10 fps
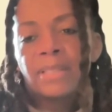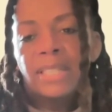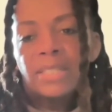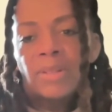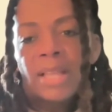
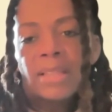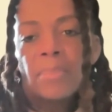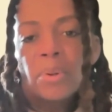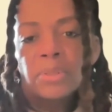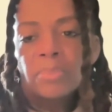cities who had the
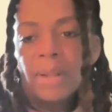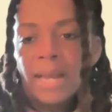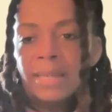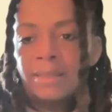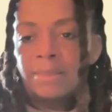most
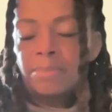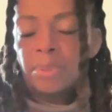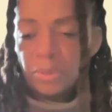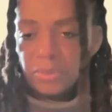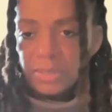Black
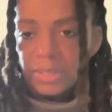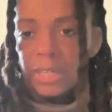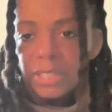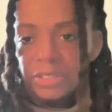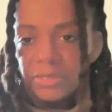births in the
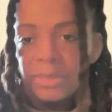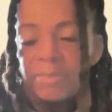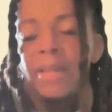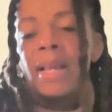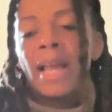country,
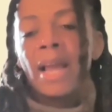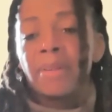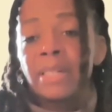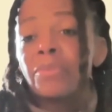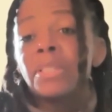and
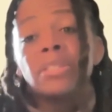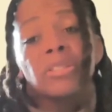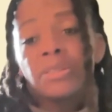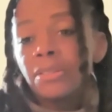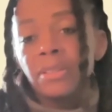we did a
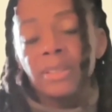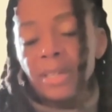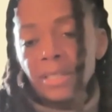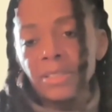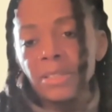research
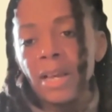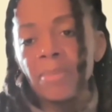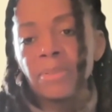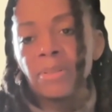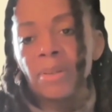study
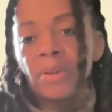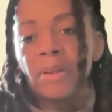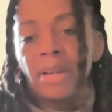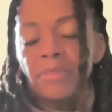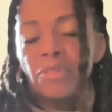and we
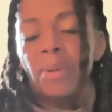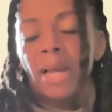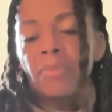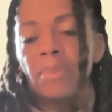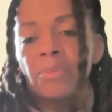interviewed
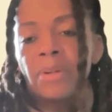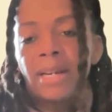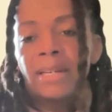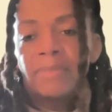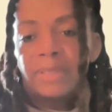Black women who
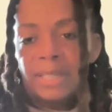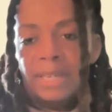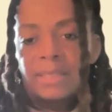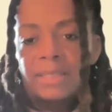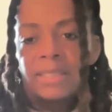had an infant
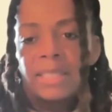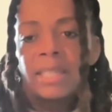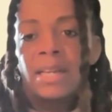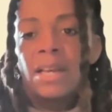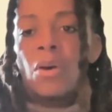death to
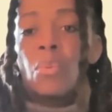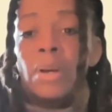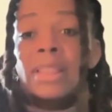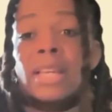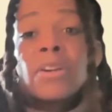see
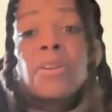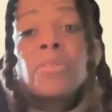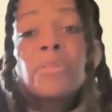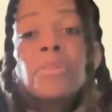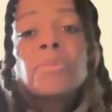what
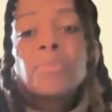their